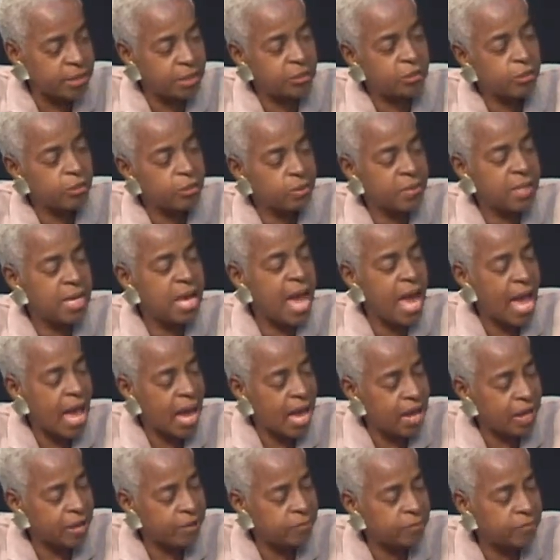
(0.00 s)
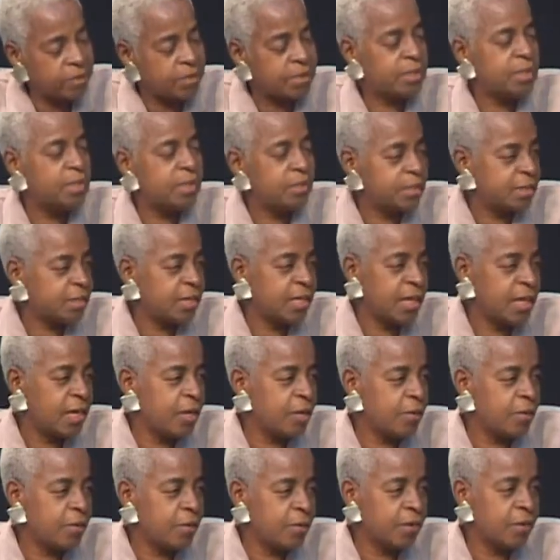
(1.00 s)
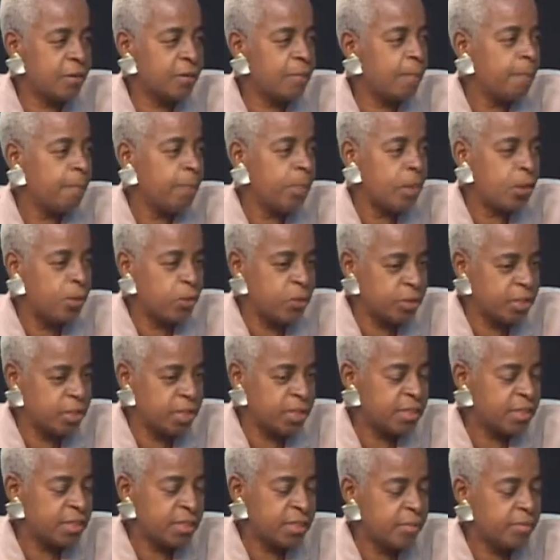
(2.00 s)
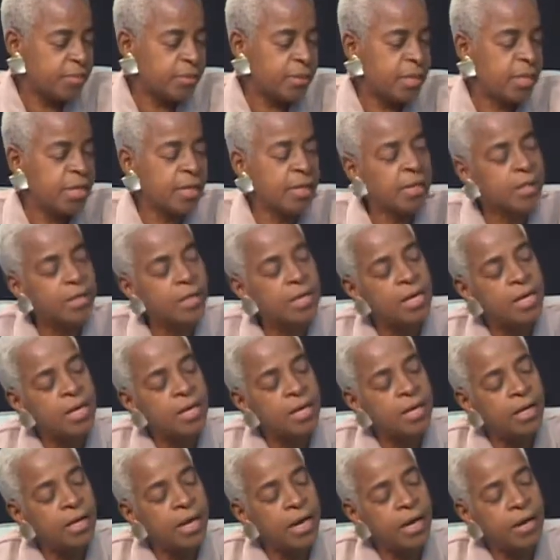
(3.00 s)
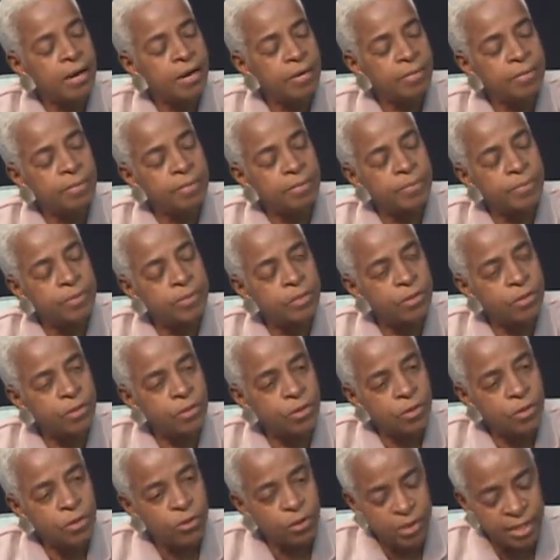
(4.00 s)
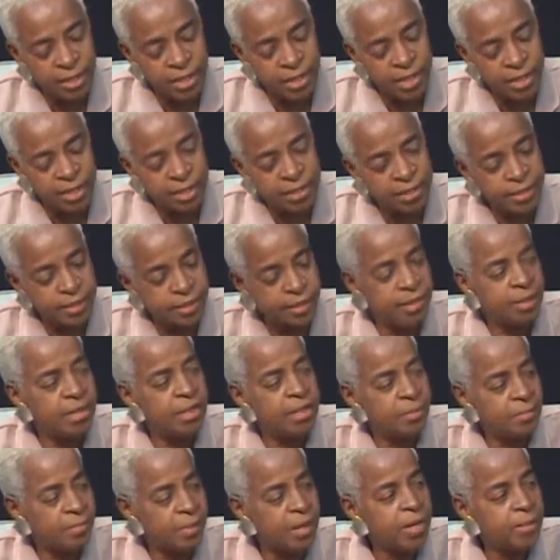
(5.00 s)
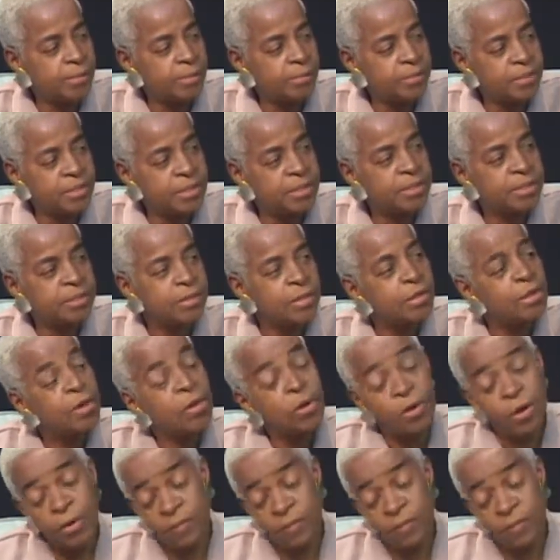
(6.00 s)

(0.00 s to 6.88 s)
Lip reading: It could be hives, urticaria, or just something, you know, looking like little bumps. Or